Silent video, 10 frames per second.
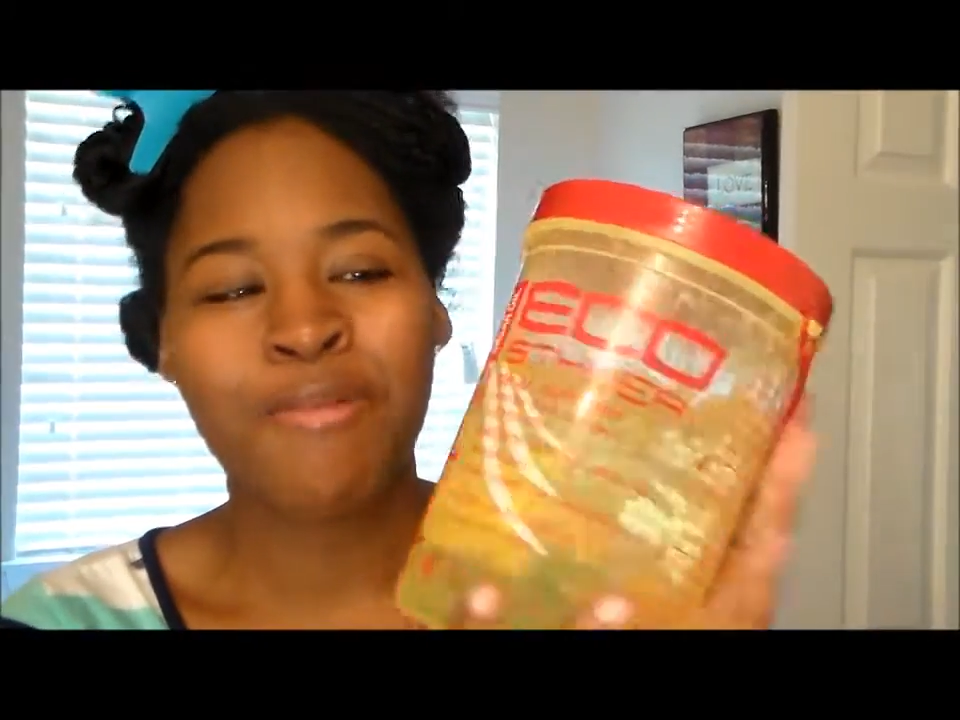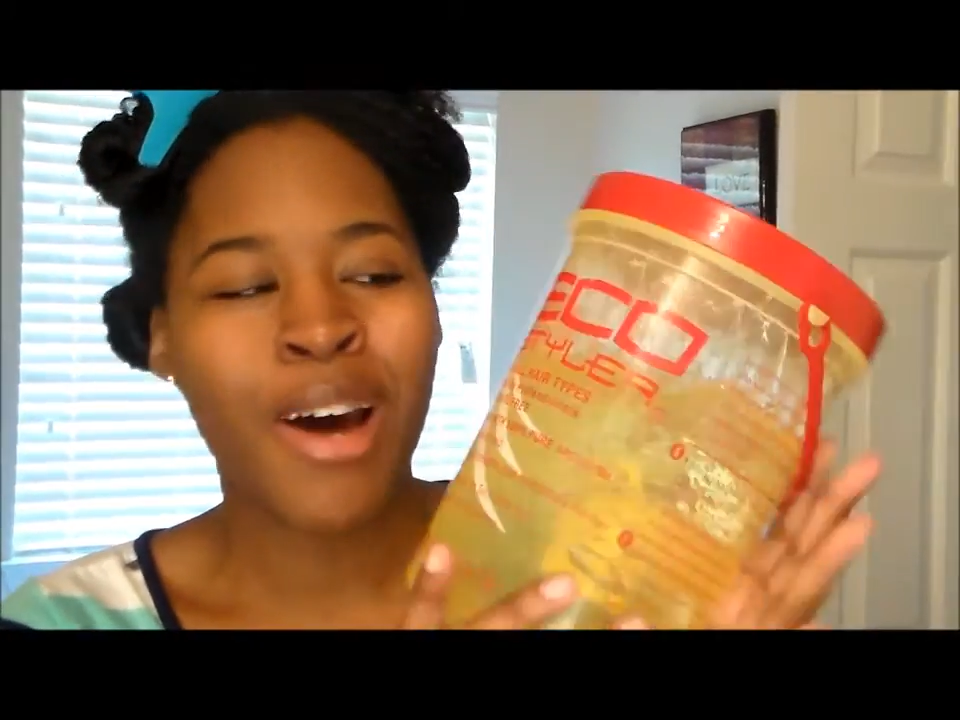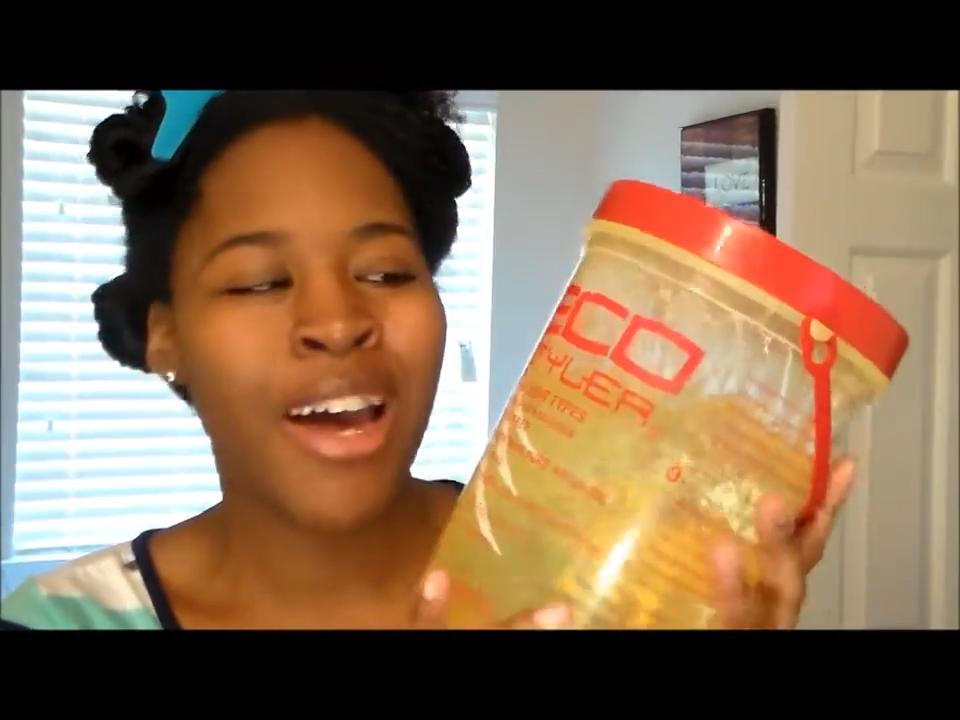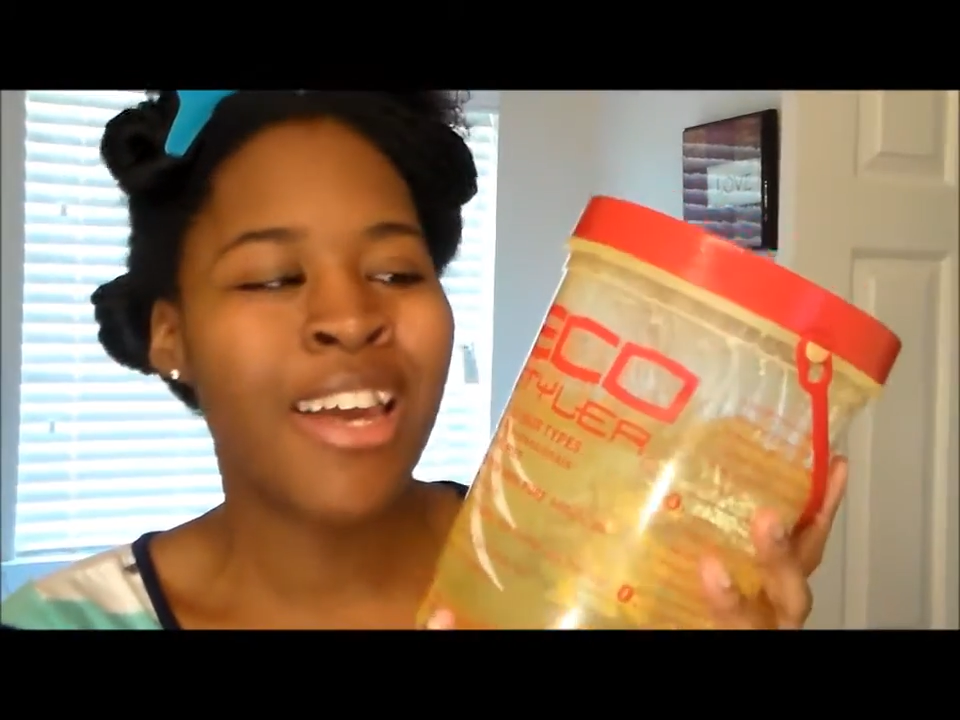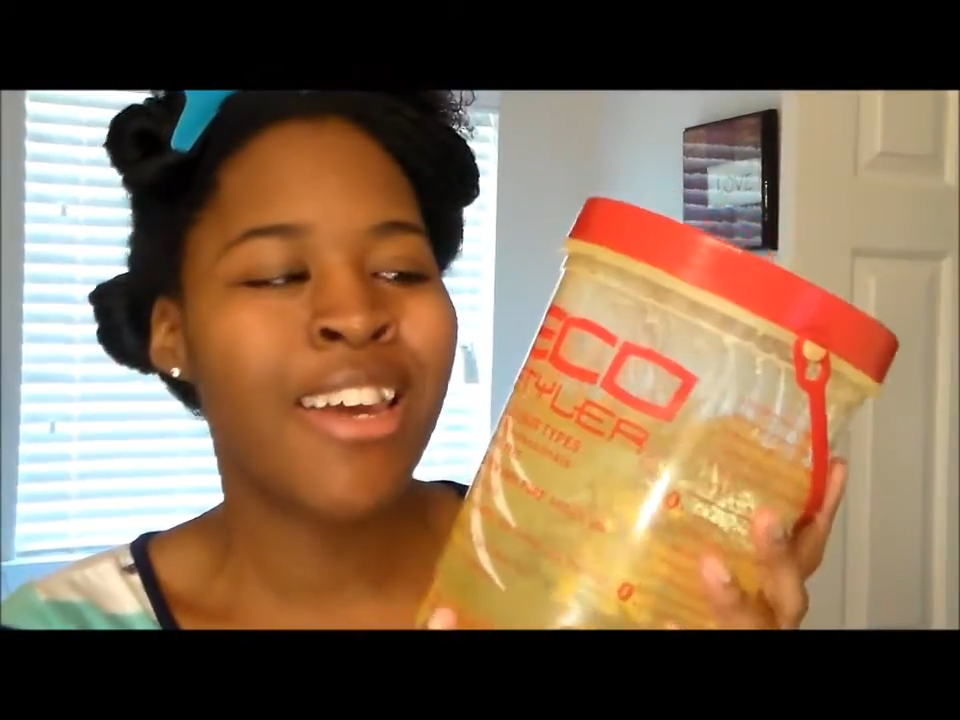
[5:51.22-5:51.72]

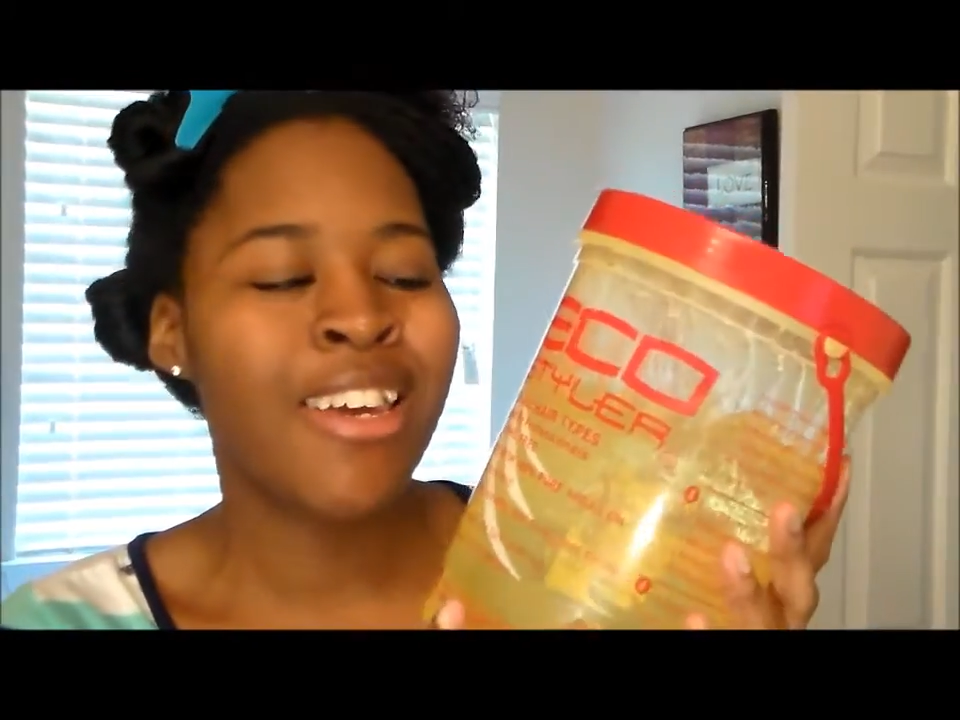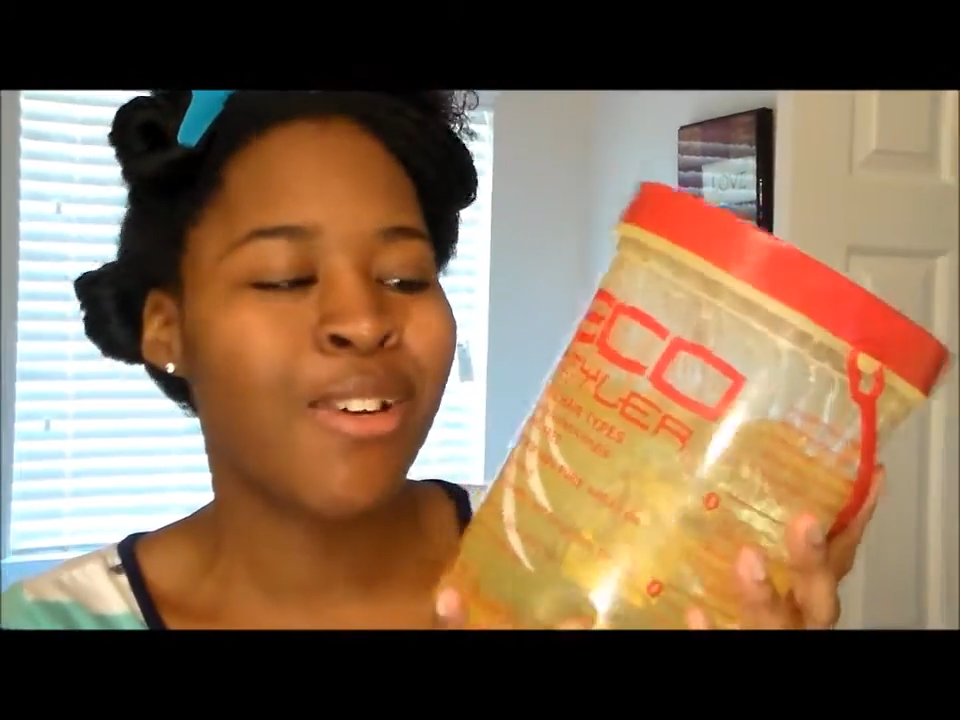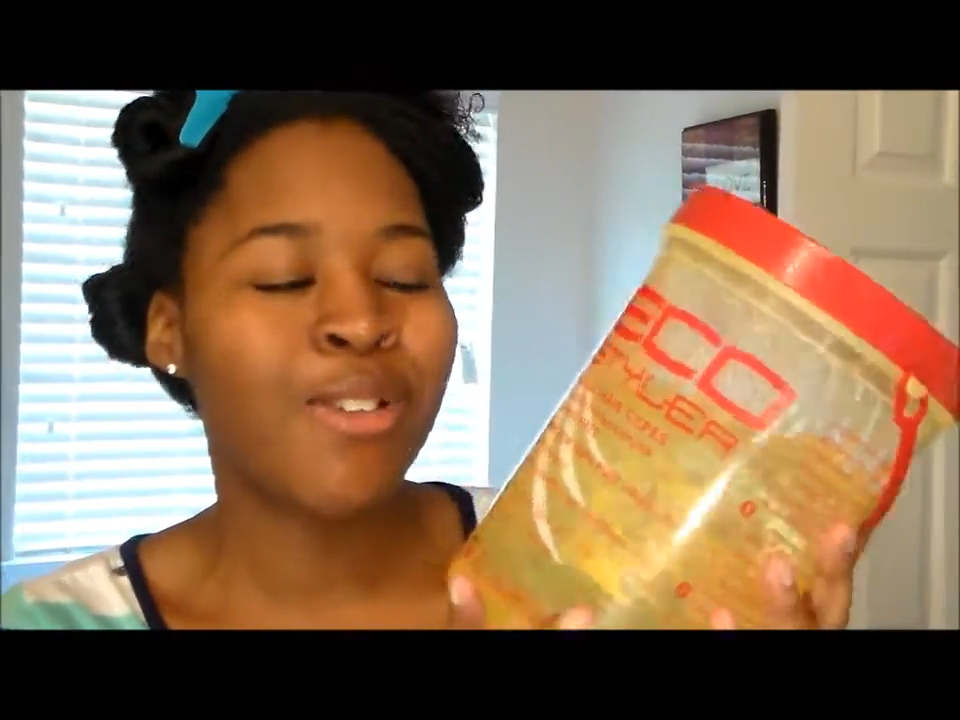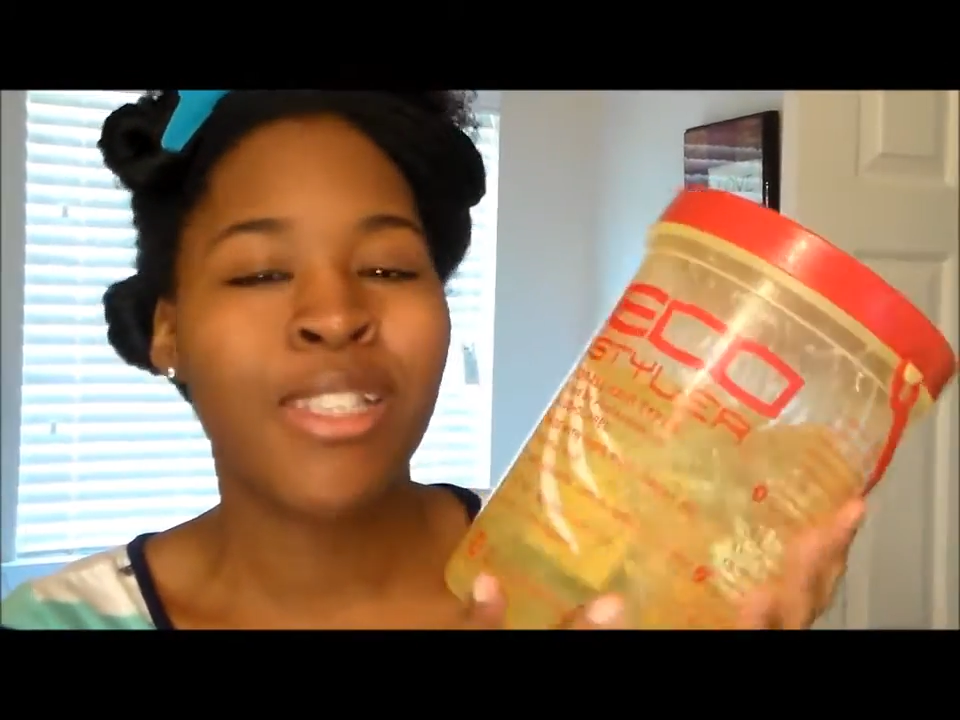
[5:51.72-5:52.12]
my Eco